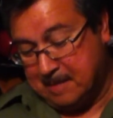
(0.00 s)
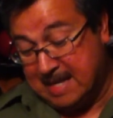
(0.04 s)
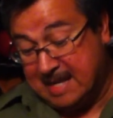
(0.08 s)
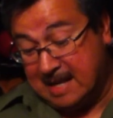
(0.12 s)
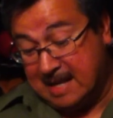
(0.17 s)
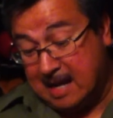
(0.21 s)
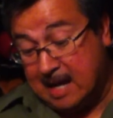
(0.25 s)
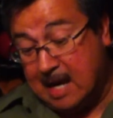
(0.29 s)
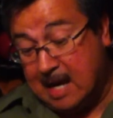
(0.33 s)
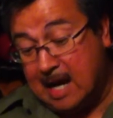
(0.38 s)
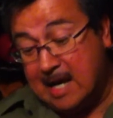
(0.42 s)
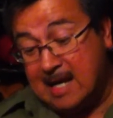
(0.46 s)

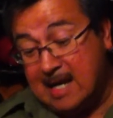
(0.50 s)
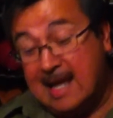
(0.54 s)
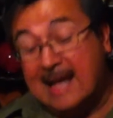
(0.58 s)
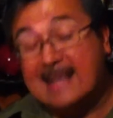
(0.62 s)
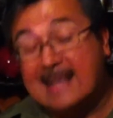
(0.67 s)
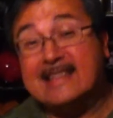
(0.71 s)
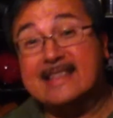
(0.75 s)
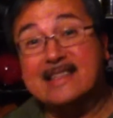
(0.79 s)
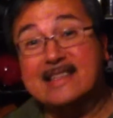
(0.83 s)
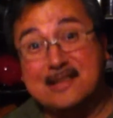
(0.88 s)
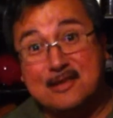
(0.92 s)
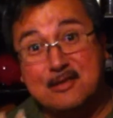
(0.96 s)
Man, I
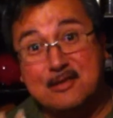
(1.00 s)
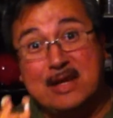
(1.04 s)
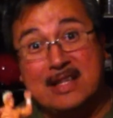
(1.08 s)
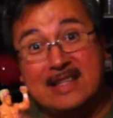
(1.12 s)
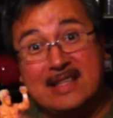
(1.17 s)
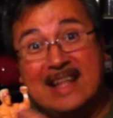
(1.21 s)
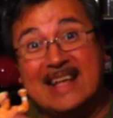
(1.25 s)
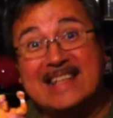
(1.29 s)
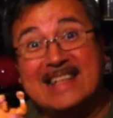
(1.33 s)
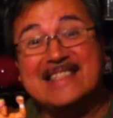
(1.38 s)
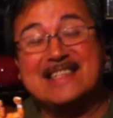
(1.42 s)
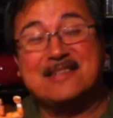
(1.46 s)
like this.
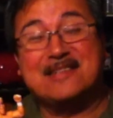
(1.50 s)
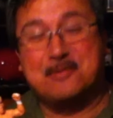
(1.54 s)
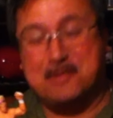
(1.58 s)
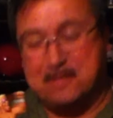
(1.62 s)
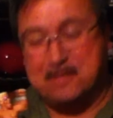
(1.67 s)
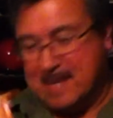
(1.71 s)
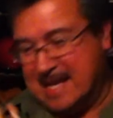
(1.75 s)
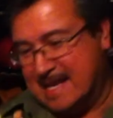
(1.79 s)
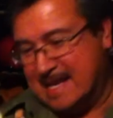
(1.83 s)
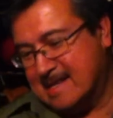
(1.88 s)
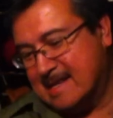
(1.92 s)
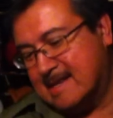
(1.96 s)
I like this
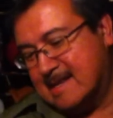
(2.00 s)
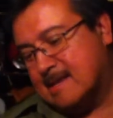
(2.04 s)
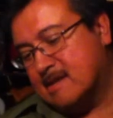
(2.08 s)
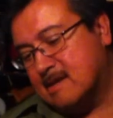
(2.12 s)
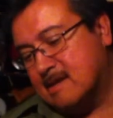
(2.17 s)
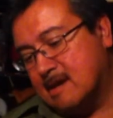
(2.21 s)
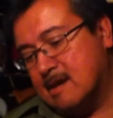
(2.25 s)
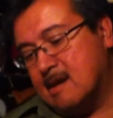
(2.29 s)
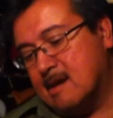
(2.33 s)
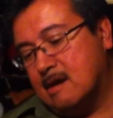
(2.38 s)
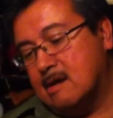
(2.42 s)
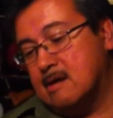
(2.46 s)
one, man. This
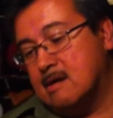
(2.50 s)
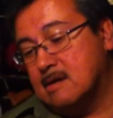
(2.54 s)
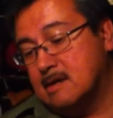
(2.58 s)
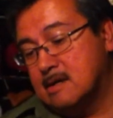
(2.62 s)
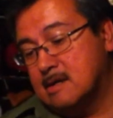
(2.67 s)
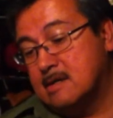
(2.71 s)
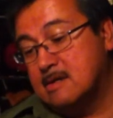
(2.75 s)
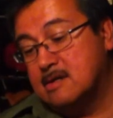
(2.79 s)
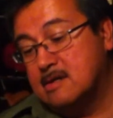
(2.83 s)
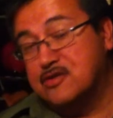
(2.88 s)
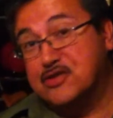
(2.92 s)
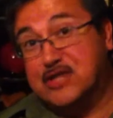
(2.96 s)
is a
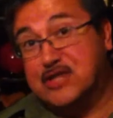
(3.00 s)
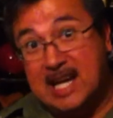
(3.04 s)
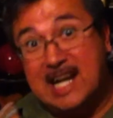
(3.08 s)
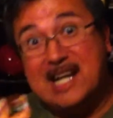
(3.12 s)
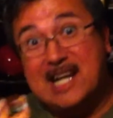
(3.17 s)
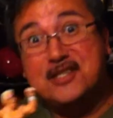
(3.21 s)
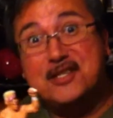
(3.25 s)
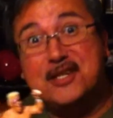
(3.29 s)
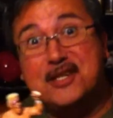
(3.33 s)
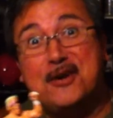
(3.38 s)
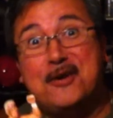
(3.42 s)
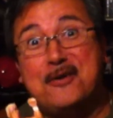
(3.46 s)

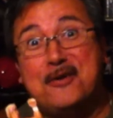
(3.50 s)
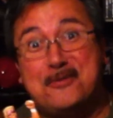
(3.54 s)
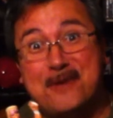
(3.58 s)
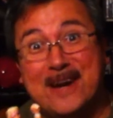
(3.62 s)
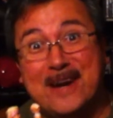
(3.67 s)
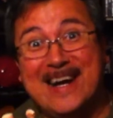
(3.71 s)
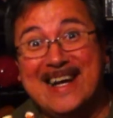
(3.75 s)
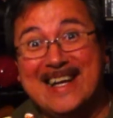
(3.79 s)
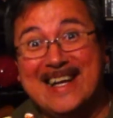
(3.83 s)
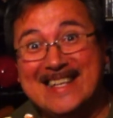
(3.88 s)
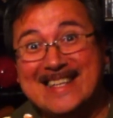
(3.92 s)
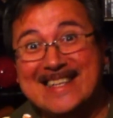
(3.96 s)
G.I. Joe,
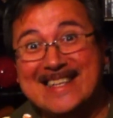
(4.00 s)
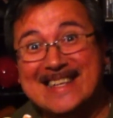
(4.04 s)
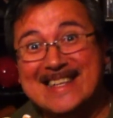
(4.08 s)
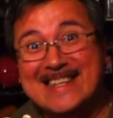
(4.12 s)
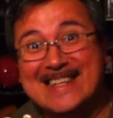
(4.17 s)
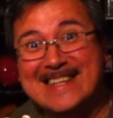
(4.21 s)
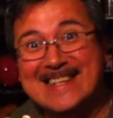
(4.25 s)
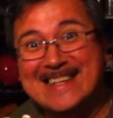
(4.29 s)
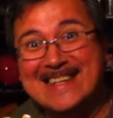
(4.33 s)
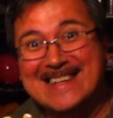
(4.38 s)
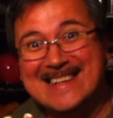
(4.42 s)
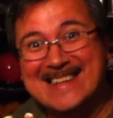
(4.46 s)
right?
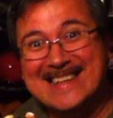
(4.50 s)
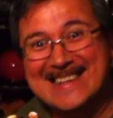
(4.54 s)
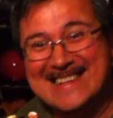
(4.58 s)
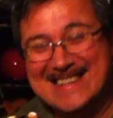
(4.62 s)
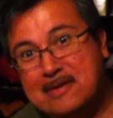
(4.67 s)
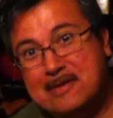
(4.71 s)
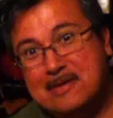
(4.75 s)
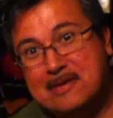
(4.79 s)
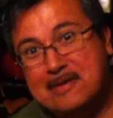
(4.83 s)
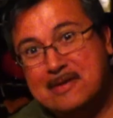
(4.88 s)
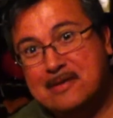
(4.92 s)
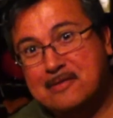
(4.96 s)

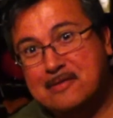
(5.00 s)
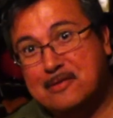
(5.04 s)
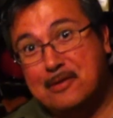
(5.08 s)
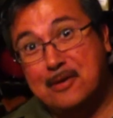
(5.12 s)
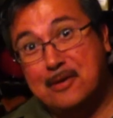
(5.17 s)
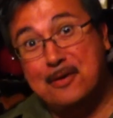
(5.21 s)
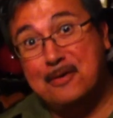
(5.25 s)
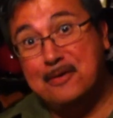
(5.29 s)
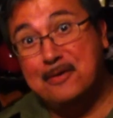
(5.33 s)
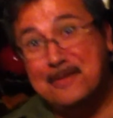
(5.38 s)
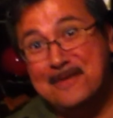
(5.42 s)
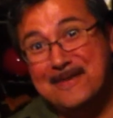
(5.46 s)

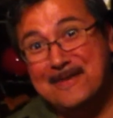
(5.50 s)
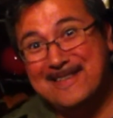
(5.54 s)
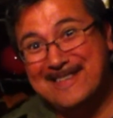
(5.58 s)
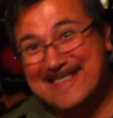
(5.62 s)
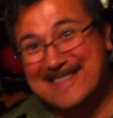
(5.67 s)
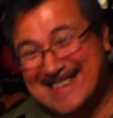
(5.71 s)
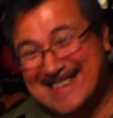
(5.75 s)
No?